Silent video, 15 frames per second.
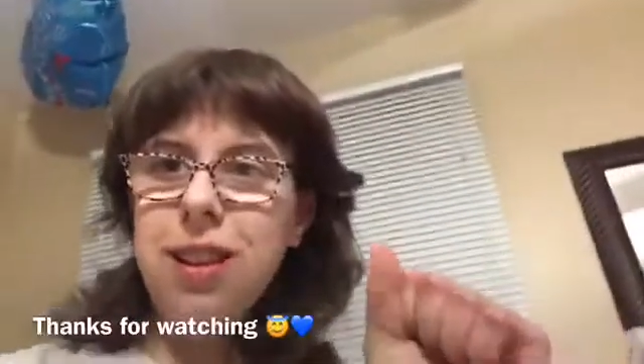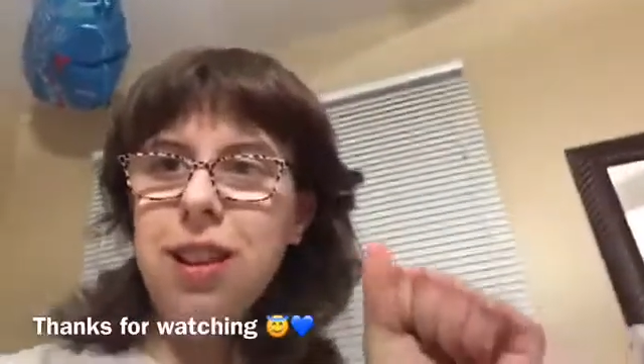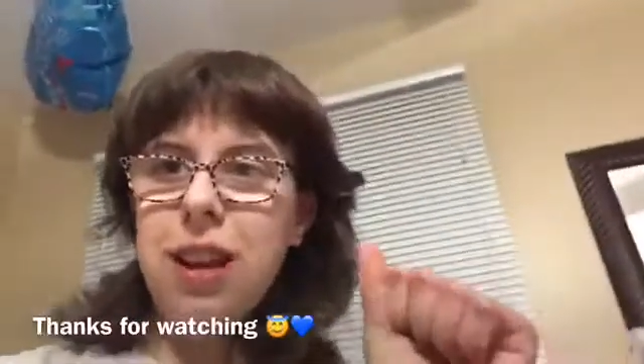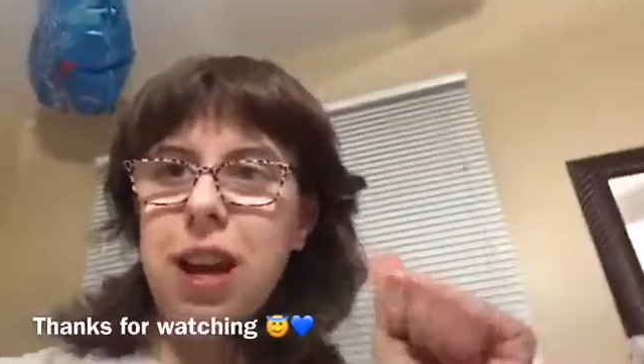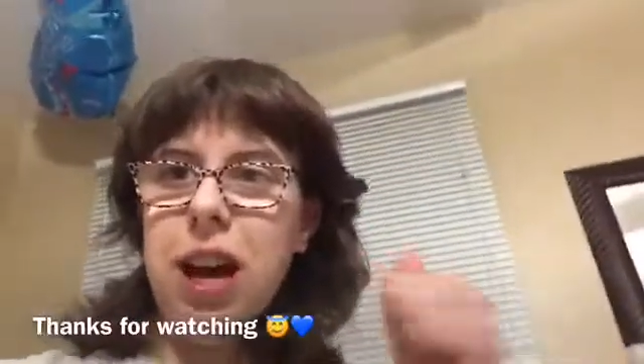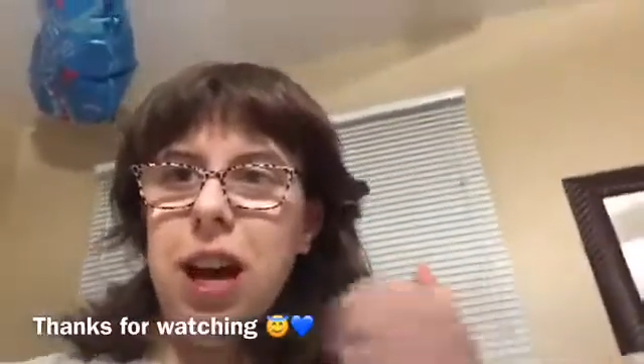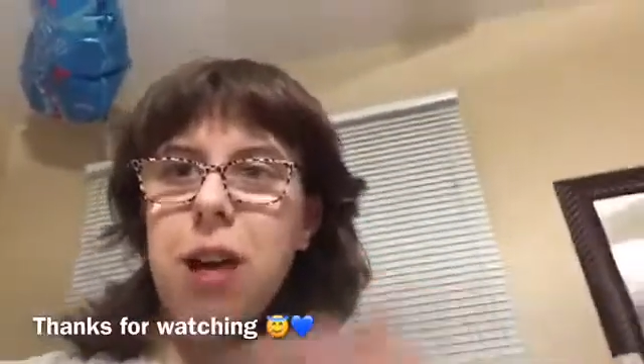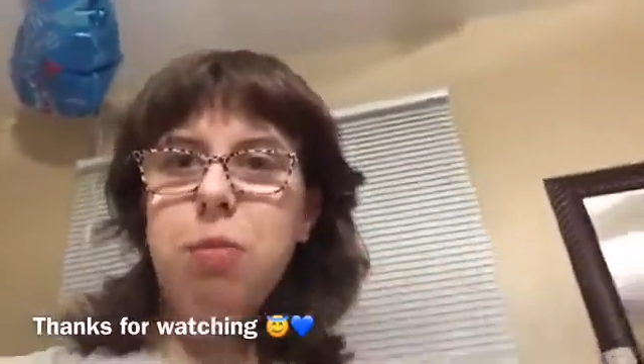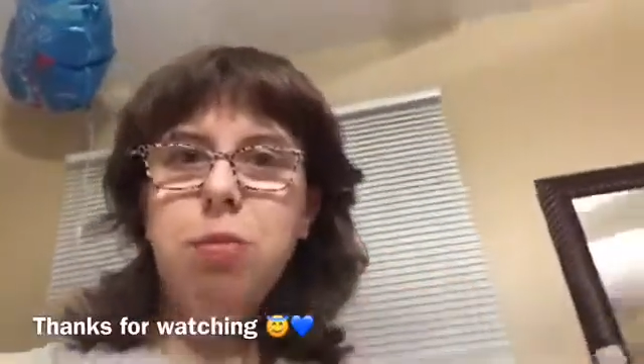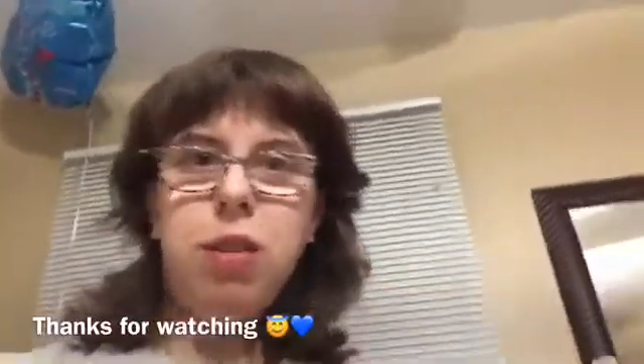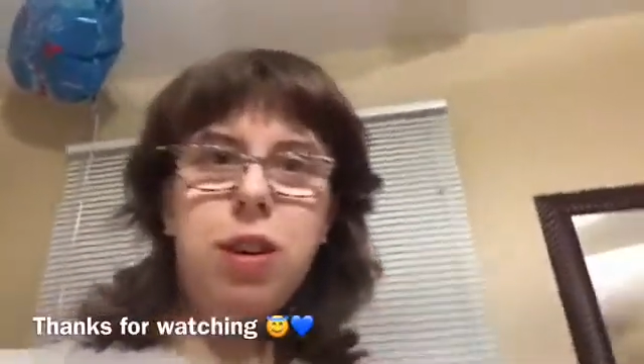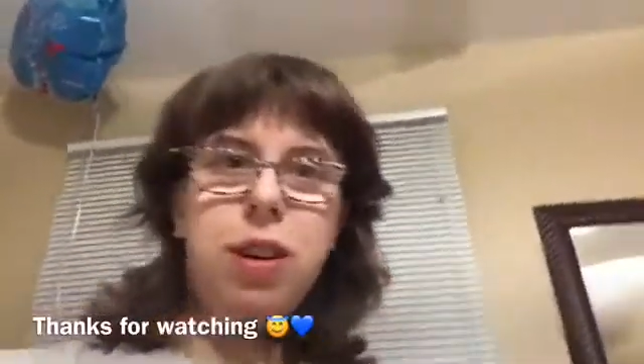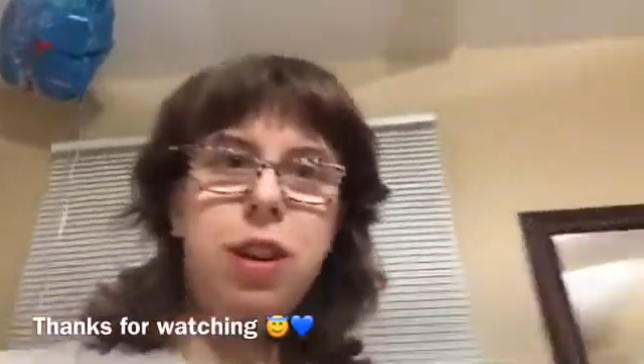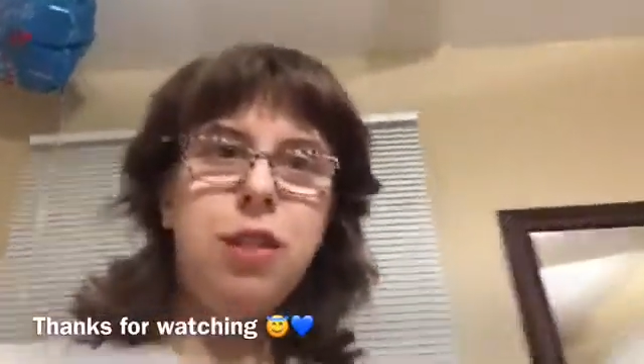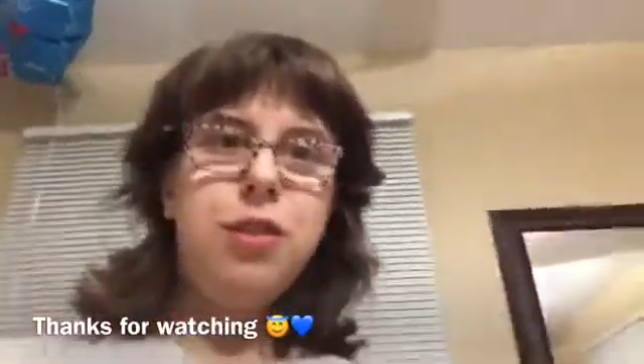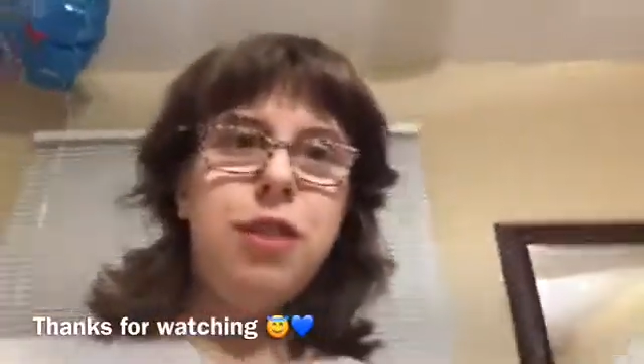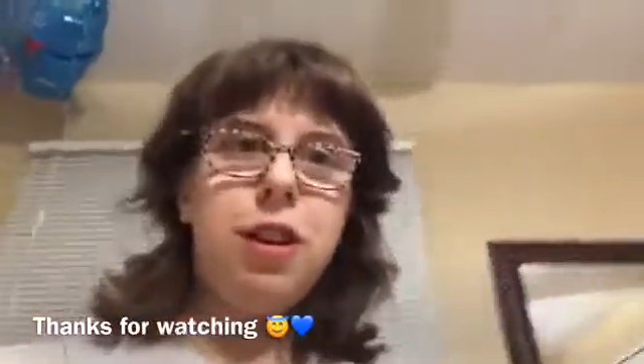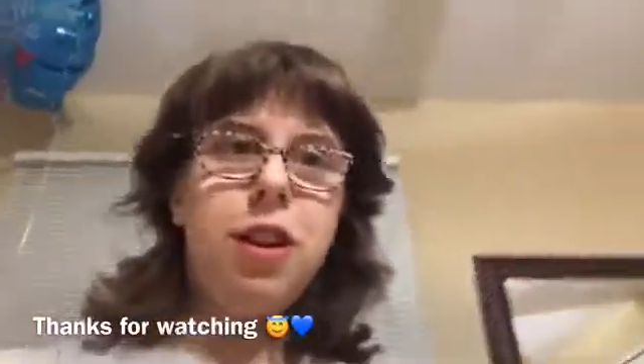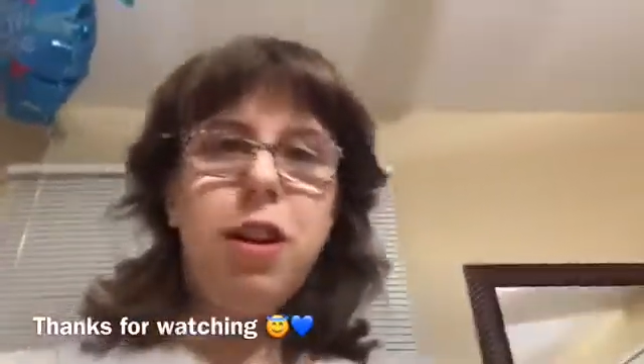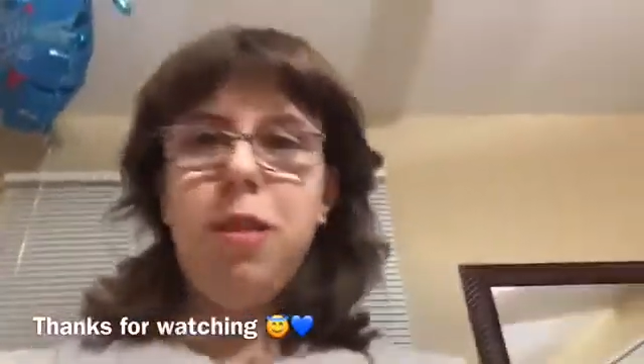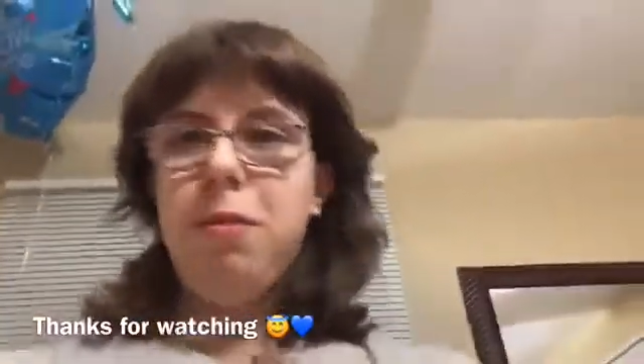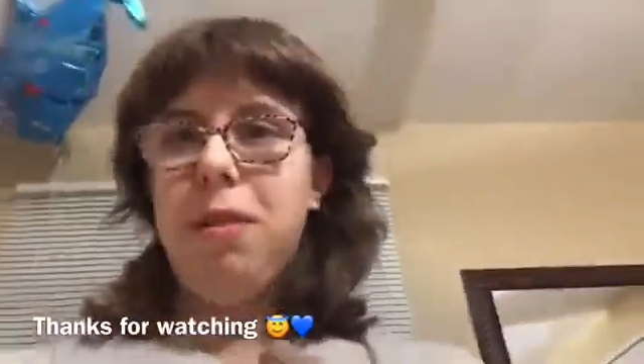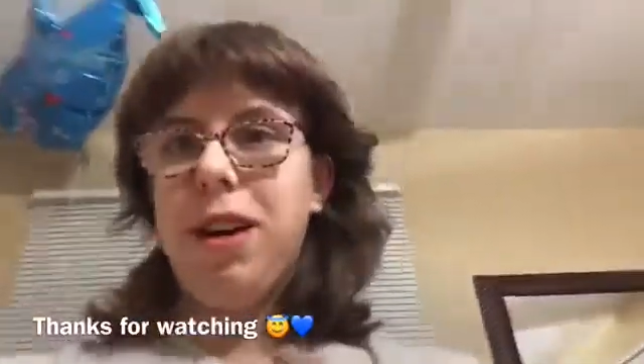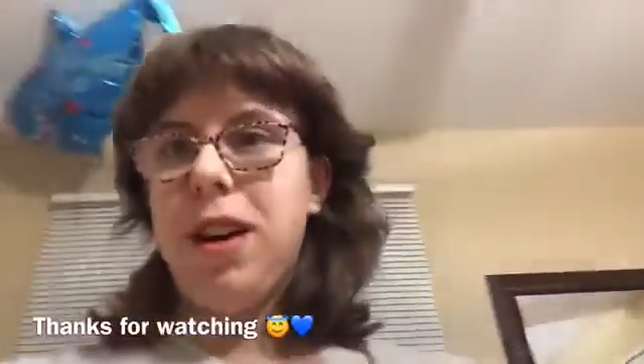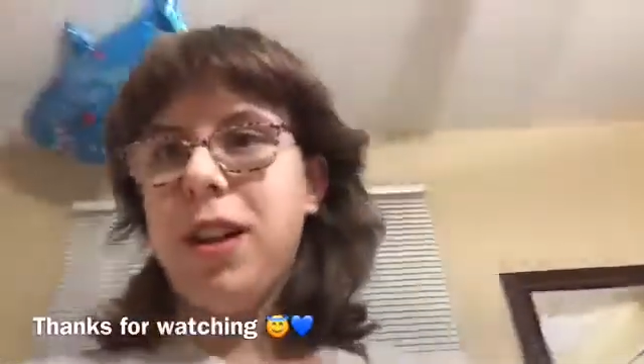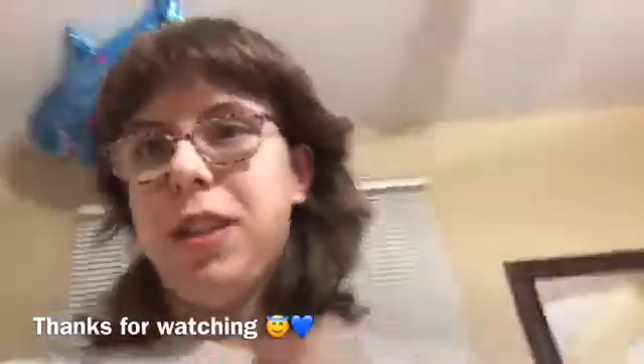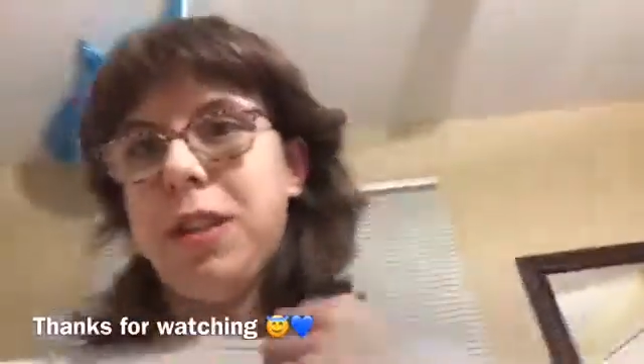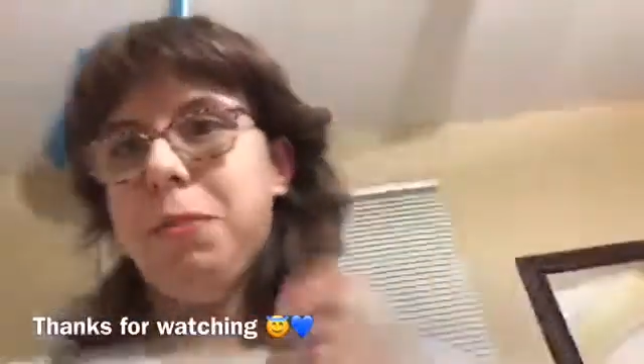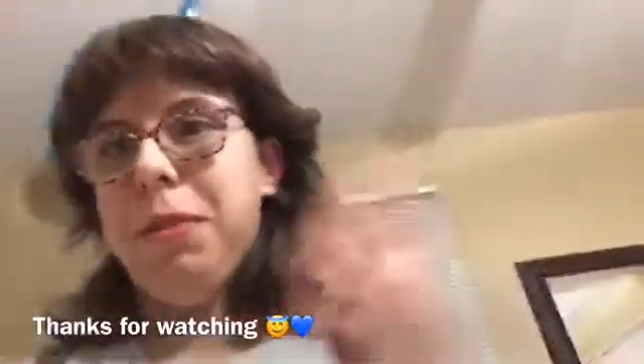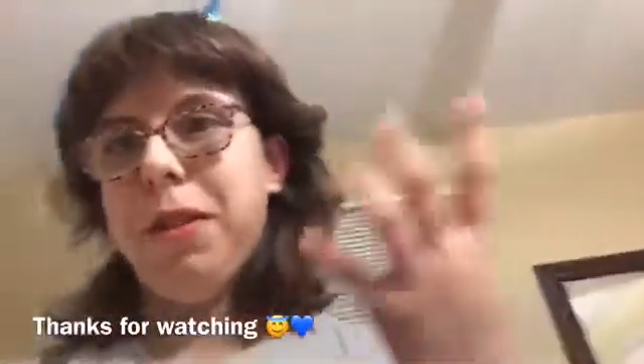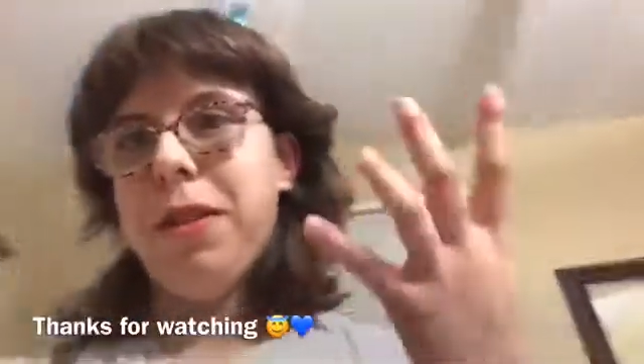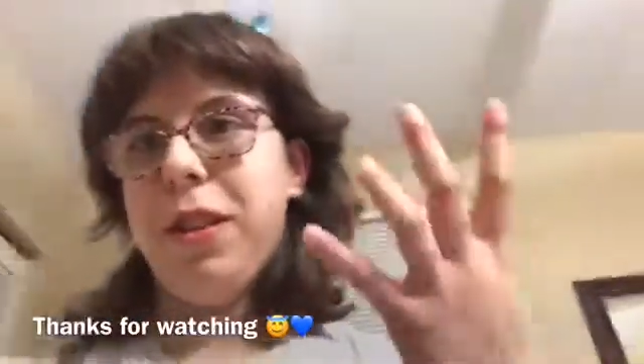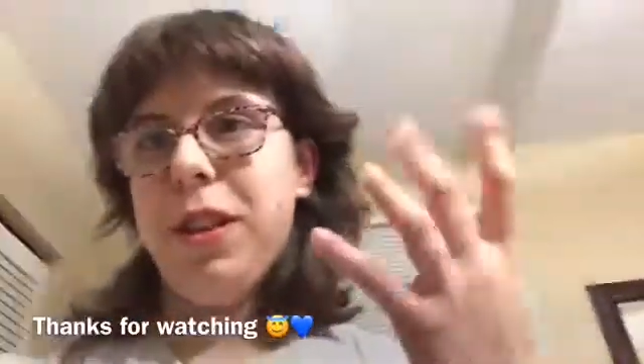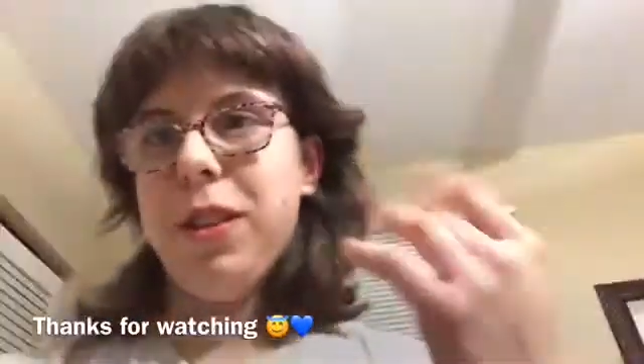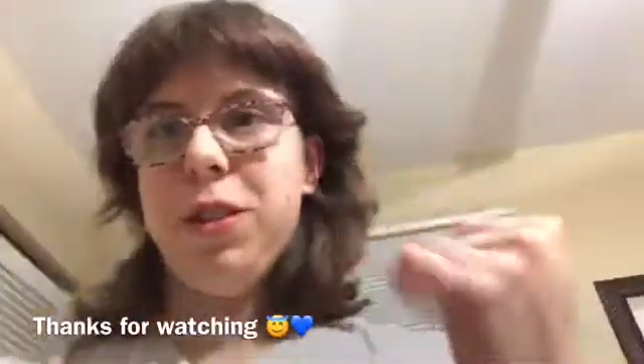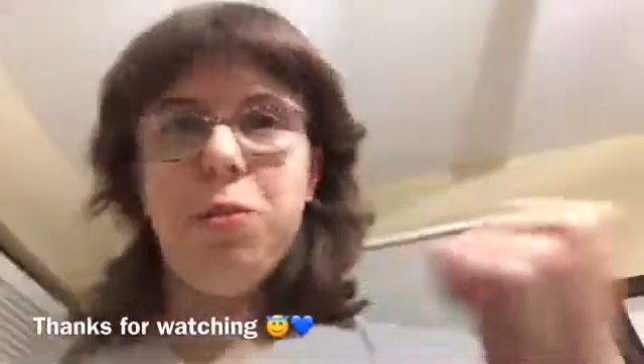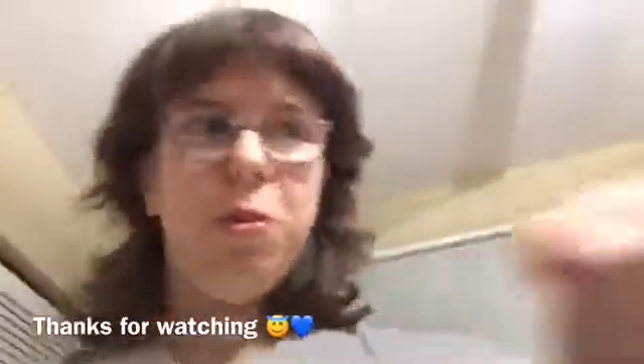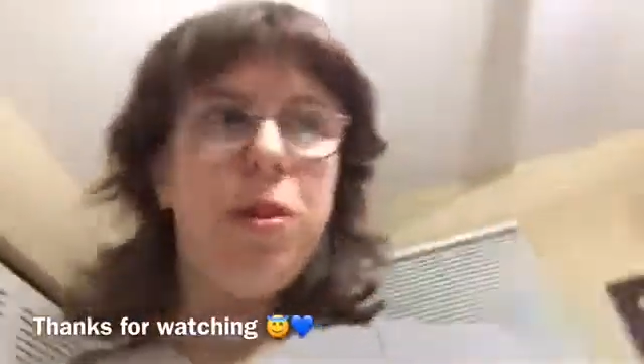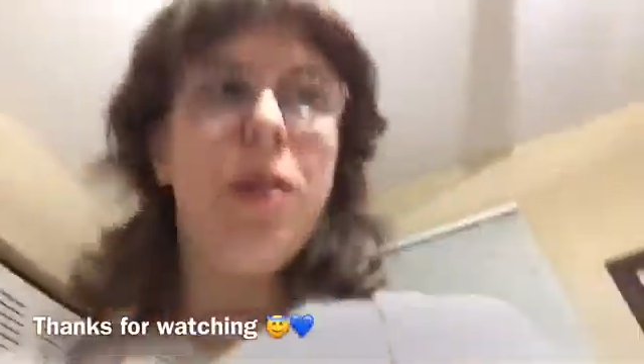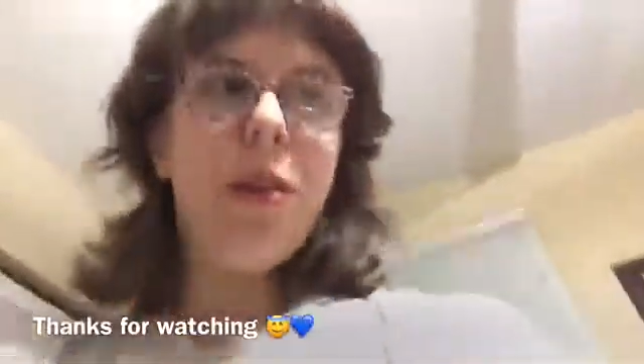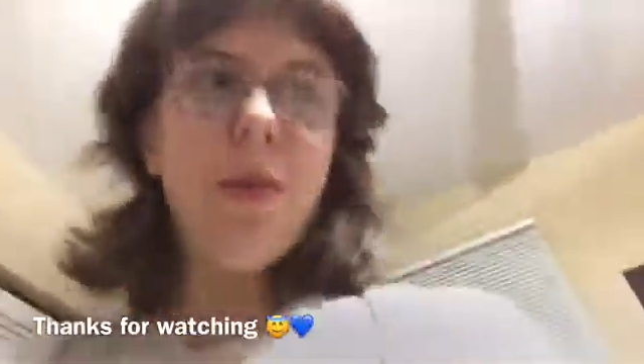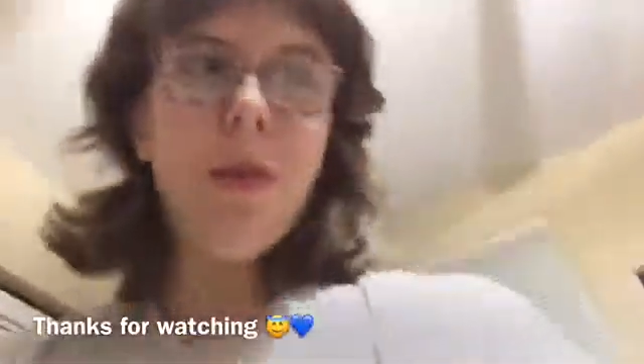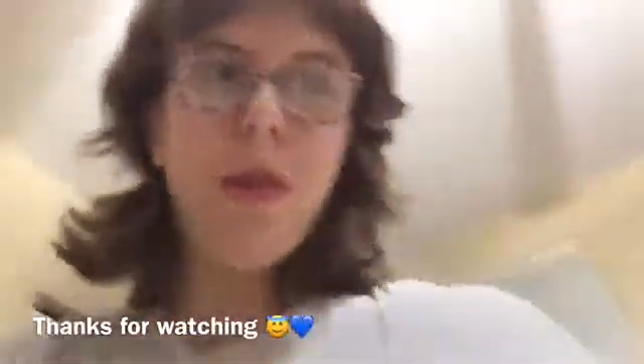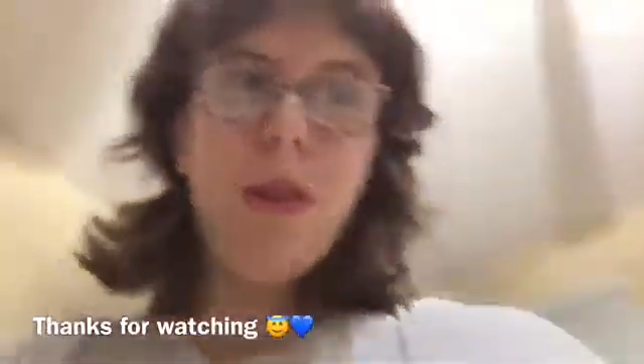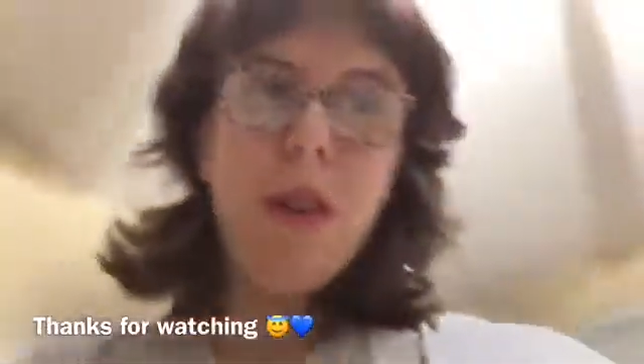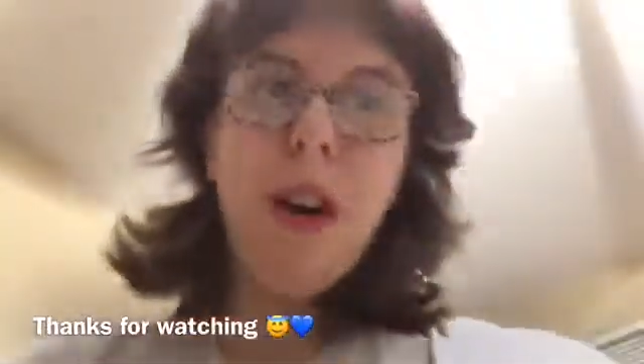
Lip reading: I wanted to share my experience with you all.